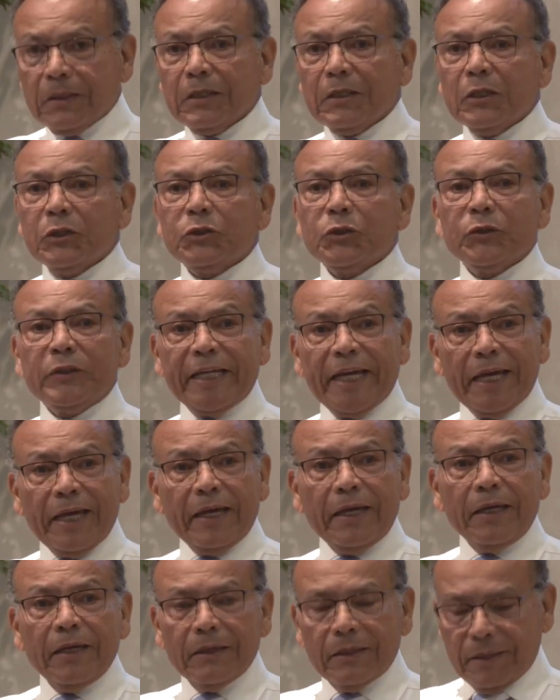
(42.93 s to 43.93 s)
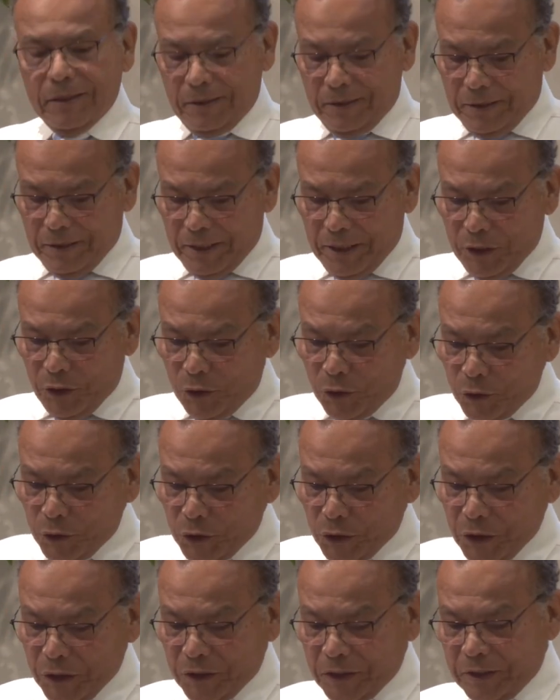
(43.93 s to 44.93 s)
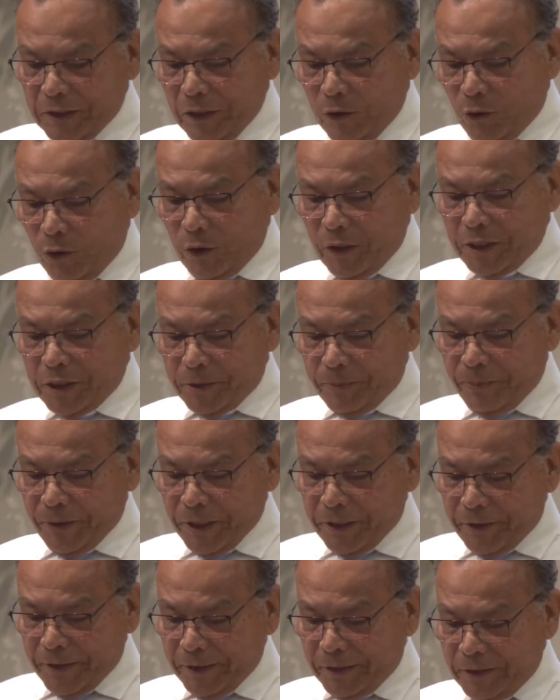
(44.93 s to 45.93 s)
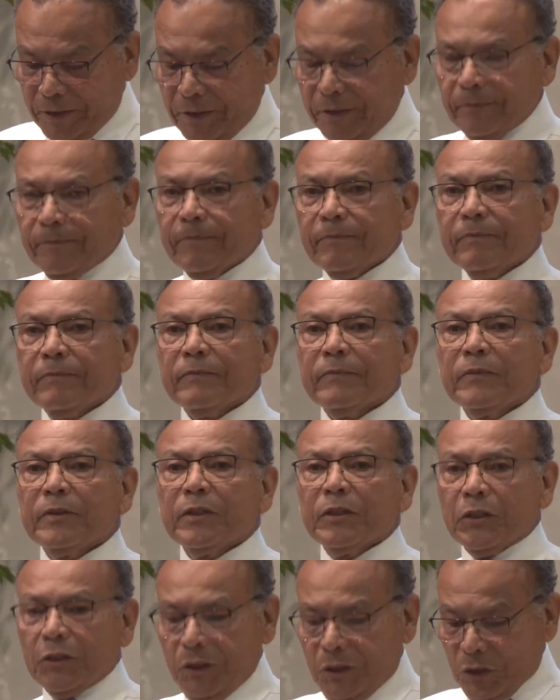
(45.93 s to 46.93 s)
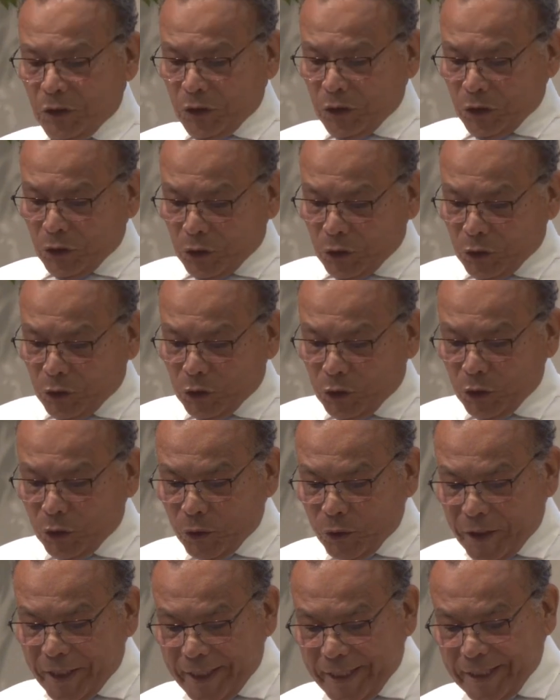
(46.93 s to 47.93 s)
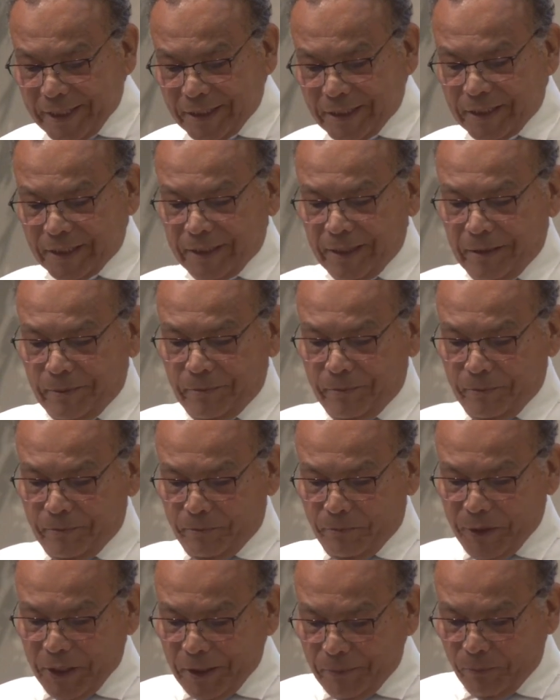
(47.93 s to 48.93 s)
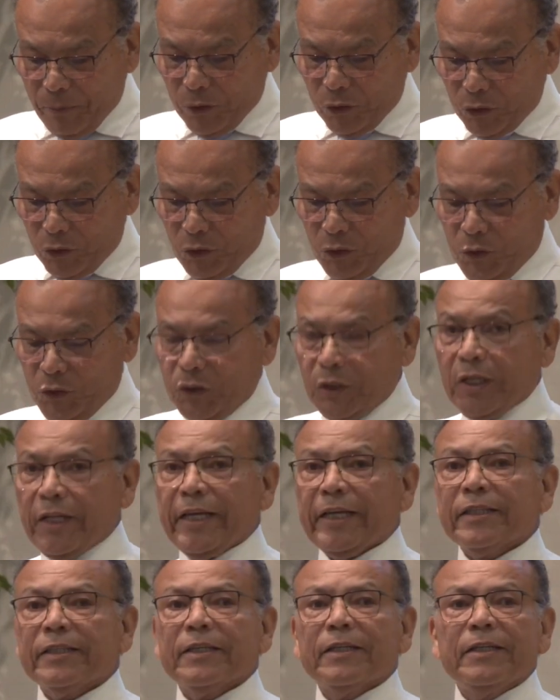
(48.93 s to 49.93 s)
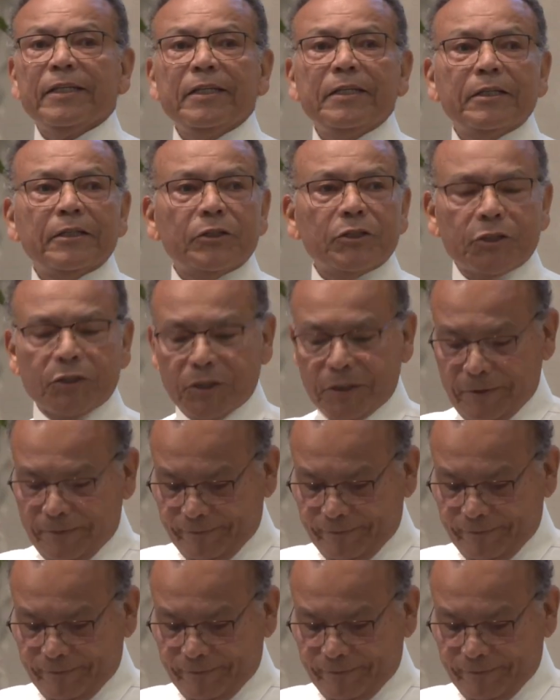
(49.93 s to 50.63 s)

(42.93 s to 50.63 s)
Today, he uses the Holy Spirit through his people to select the leaders.